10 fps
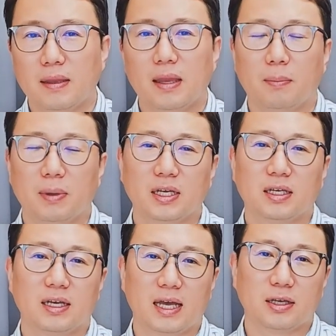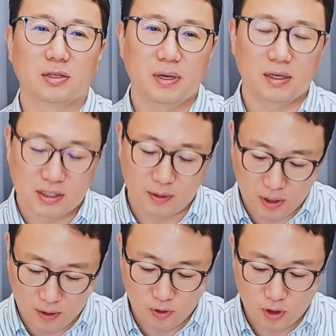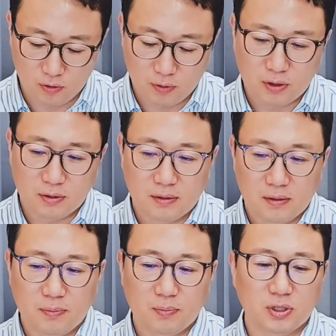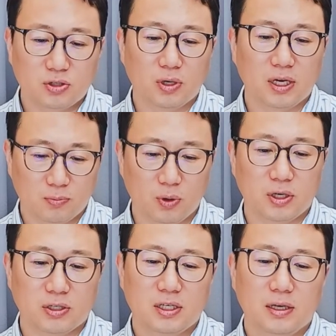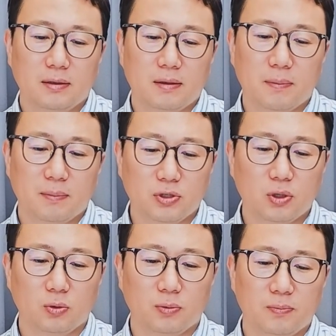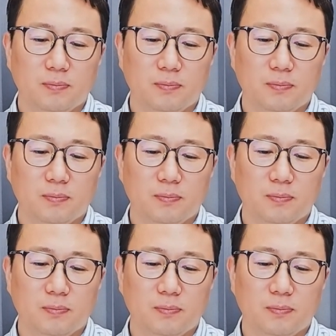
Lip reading: immediately activate some level of restraint policy. So,